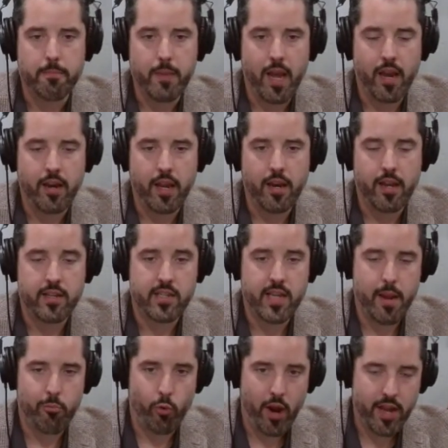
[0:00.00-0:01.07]
and his
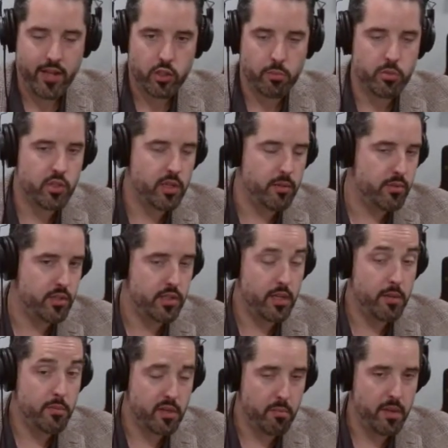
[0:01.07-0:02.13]
name Ransom
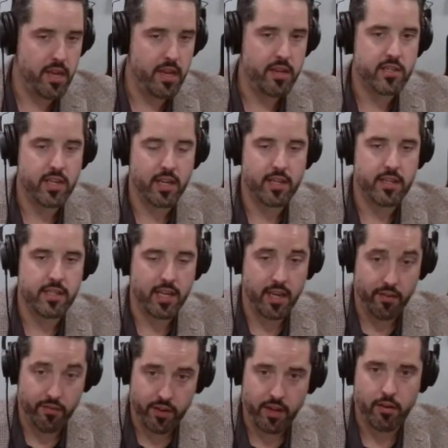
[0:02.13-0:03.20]
seems to me
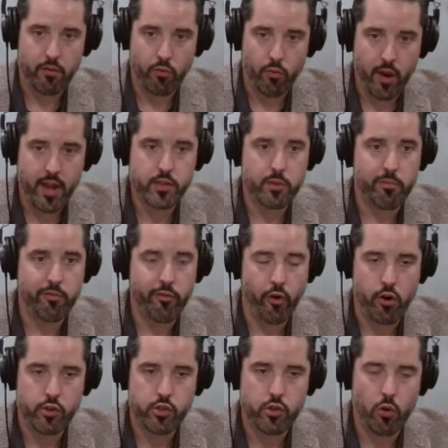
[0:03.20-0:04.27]
significant. Ransom for our
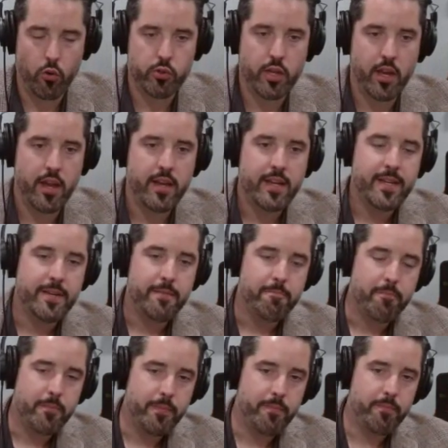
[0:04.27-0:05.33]
souls.
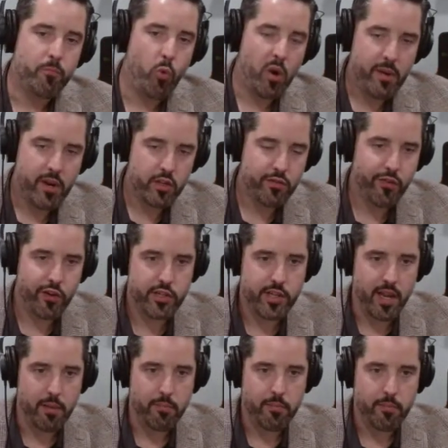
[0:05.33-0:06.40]
What about his first
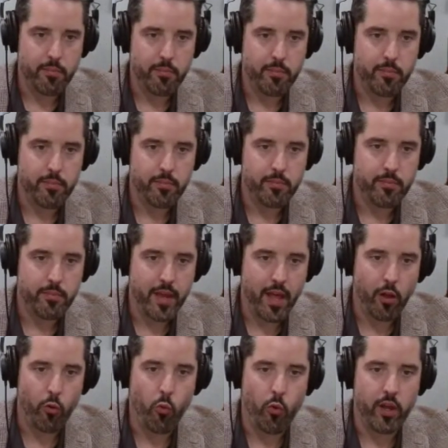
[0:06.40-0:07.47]
name,
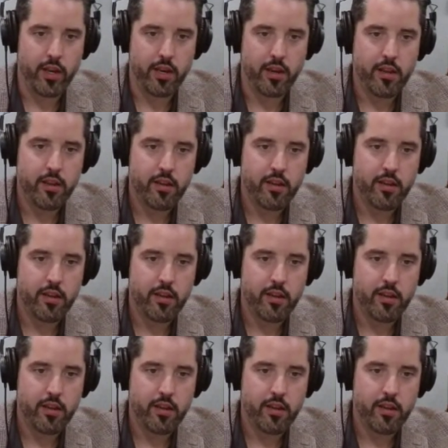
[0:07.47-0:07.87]
Elwyn?